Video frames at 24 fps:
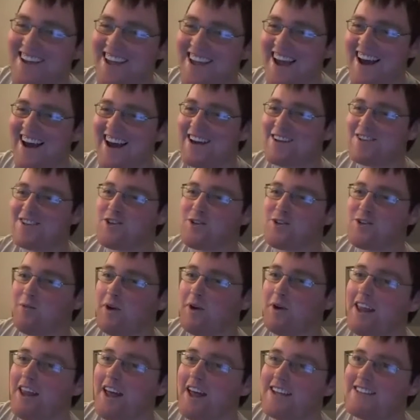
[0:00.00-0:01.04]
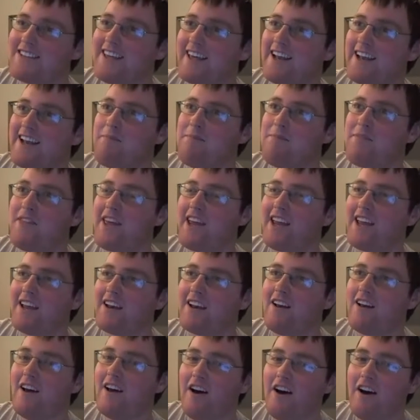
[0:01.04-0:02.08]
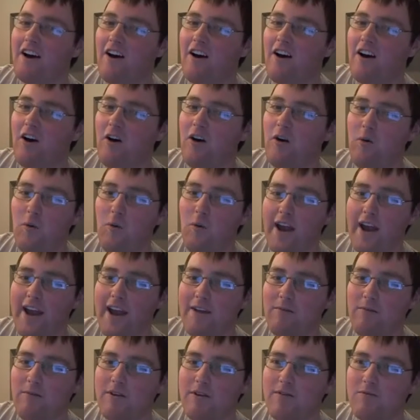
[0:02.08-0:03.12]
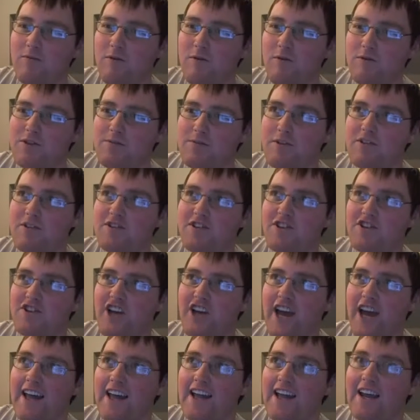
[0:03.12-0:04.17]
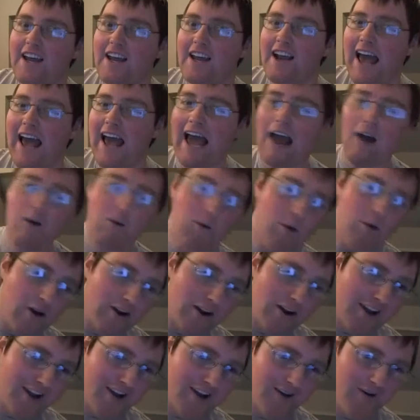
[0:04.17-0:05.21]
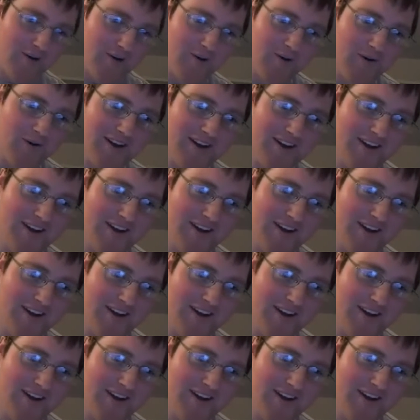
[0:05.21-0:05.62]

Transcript: Yeah, I just realized that, and I'm thinking, oh wait, we were supposed to chat an hour ago.